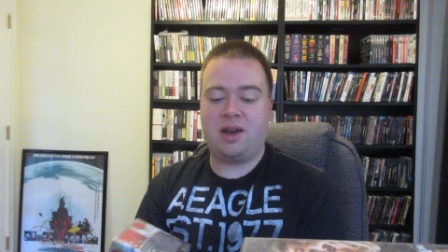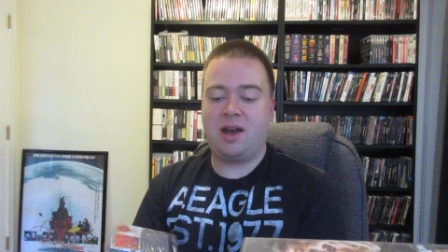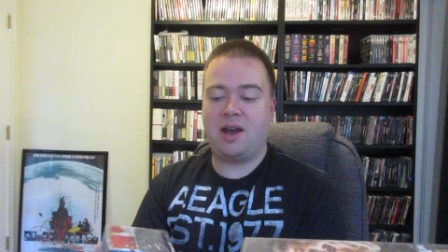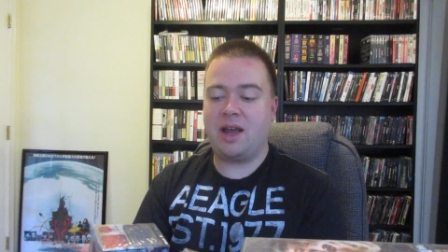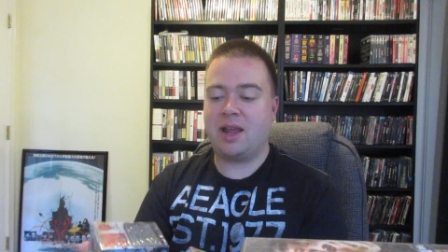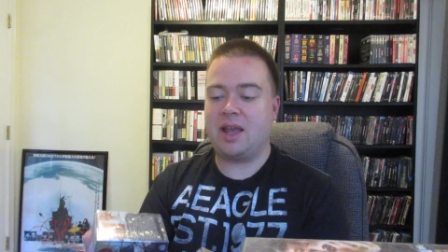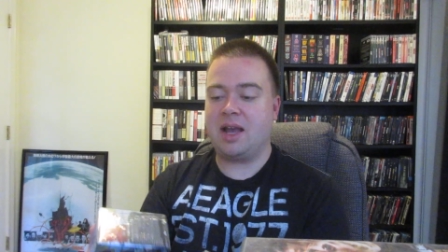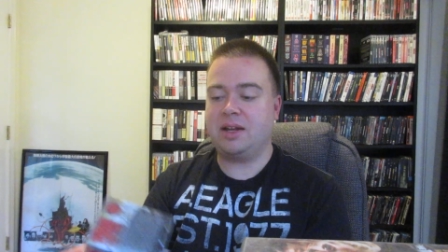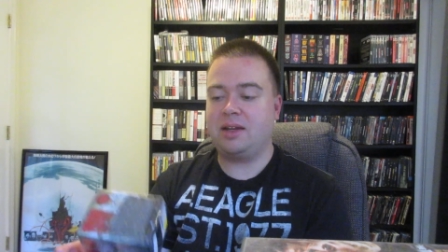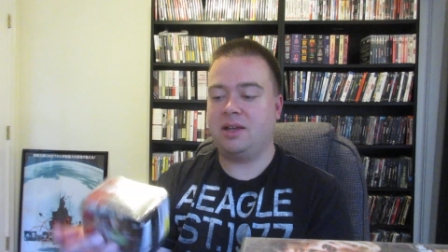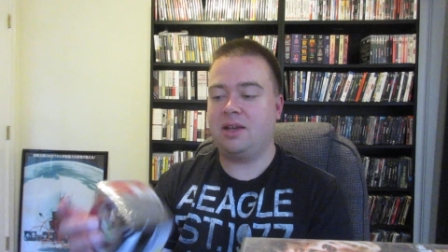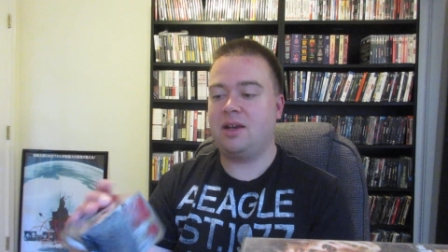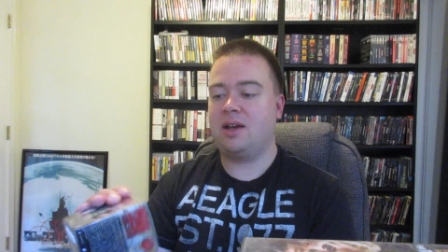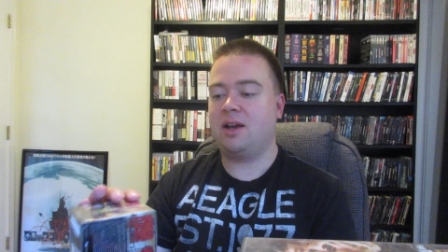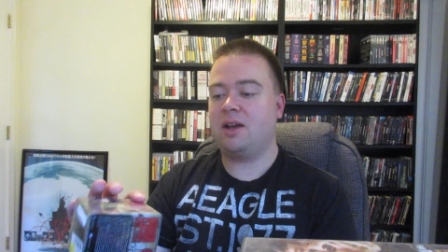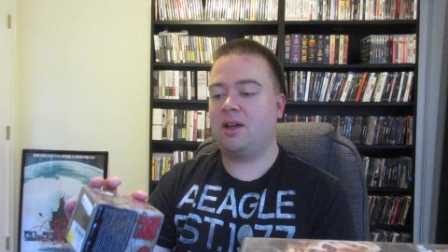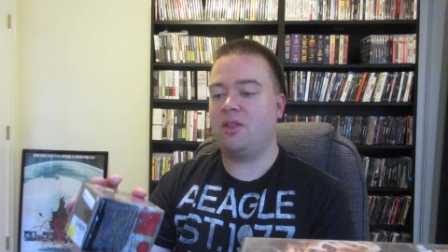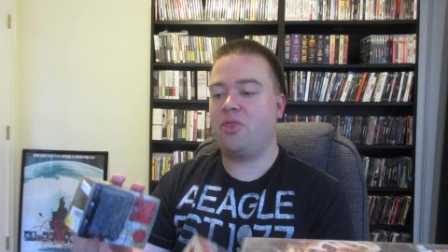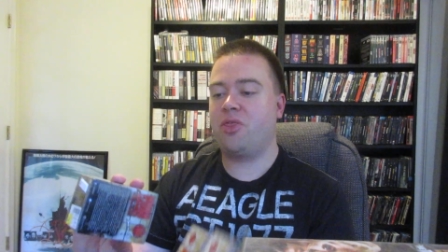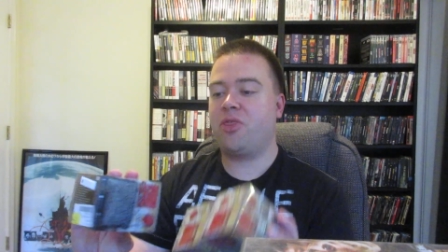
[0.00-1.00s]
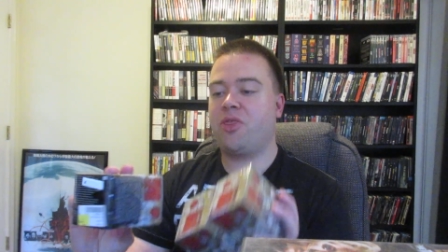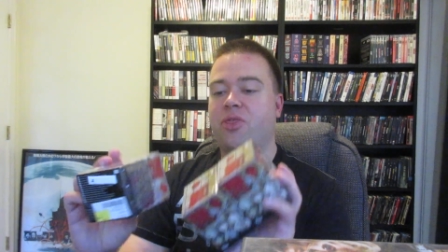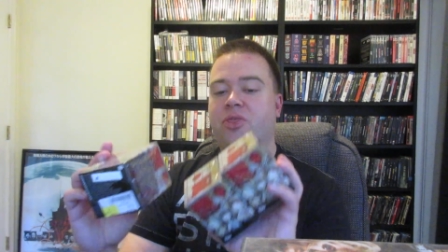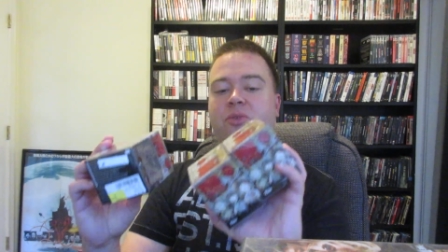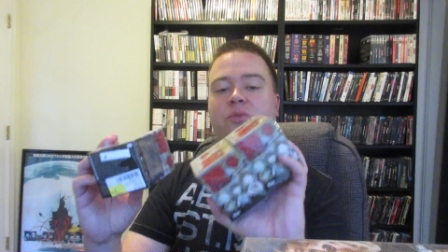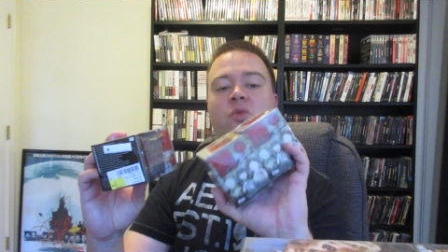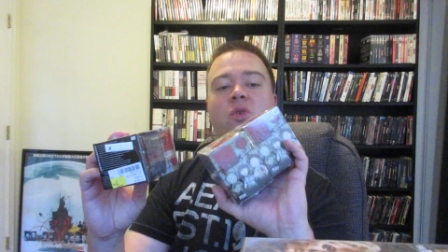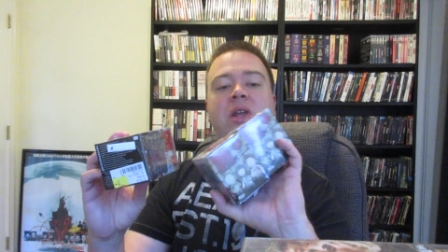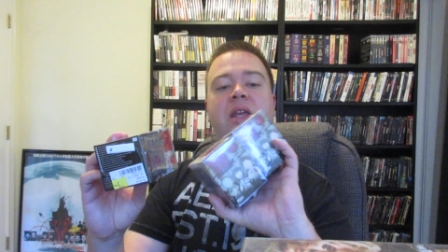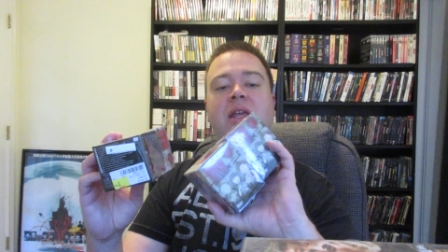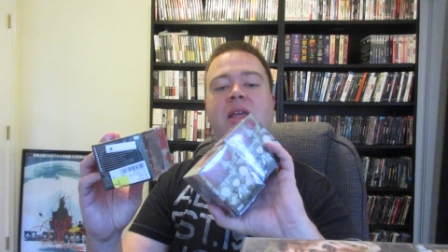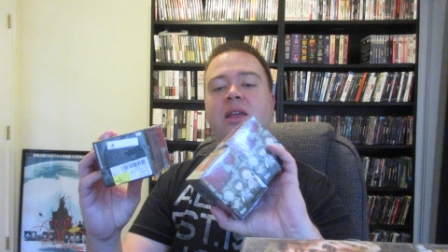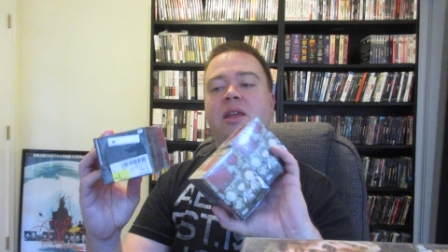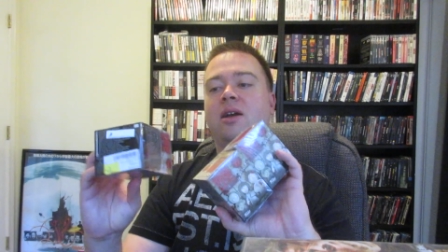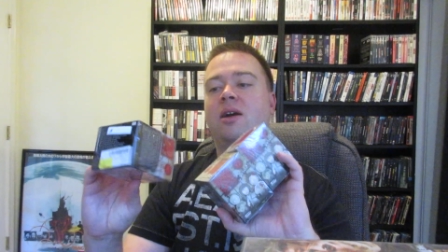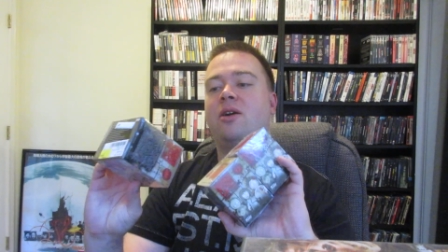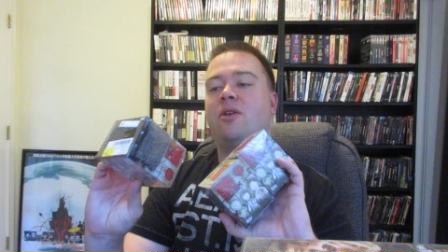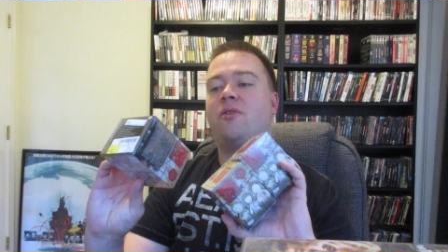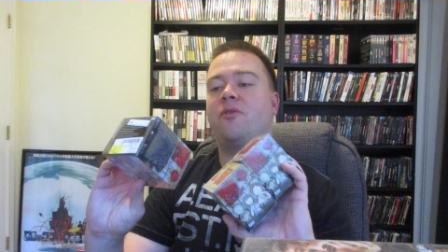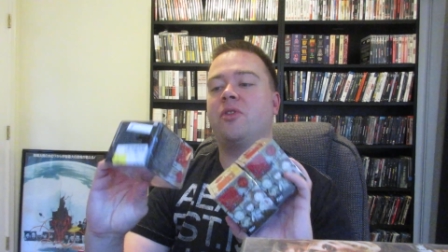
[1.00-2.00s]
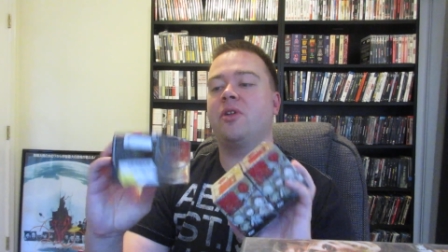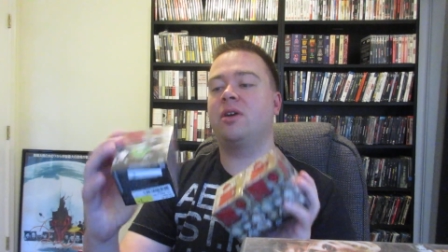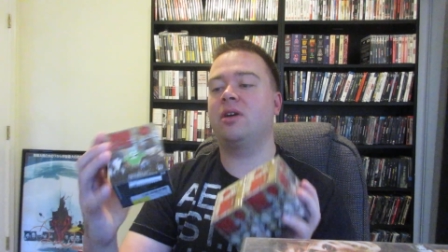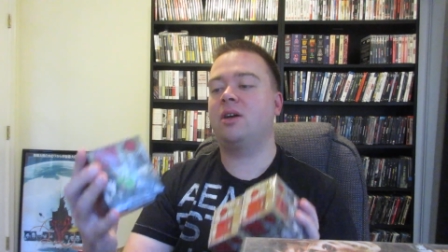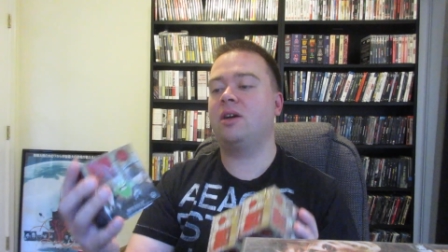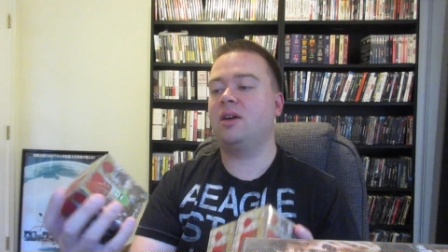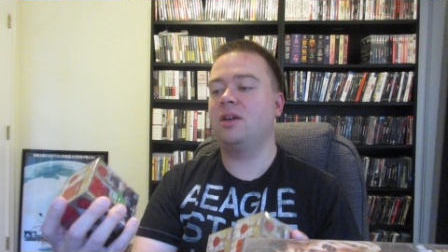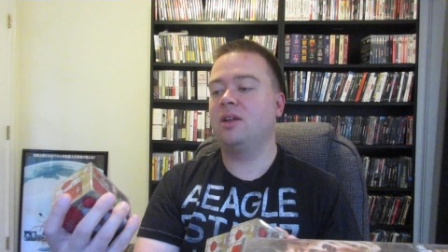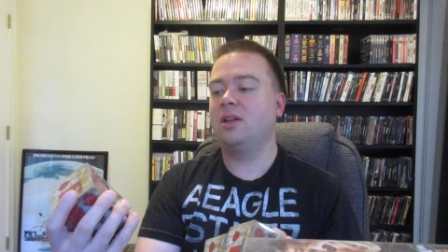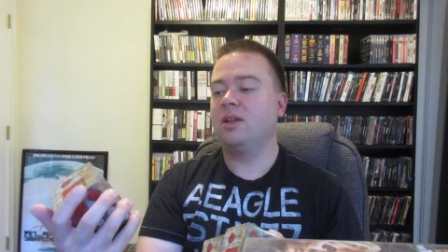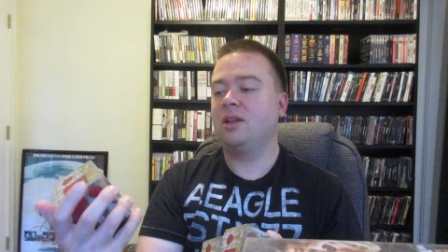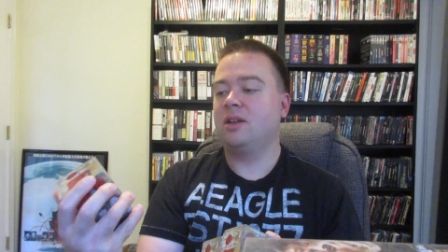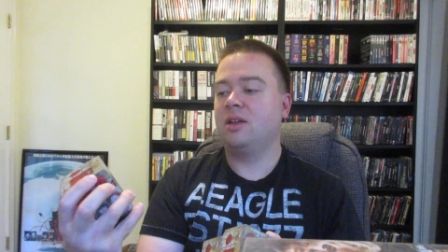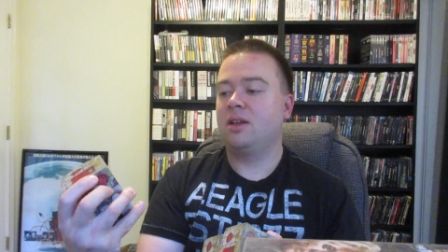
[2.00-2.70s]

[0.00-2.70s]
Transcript: I got uh, three of the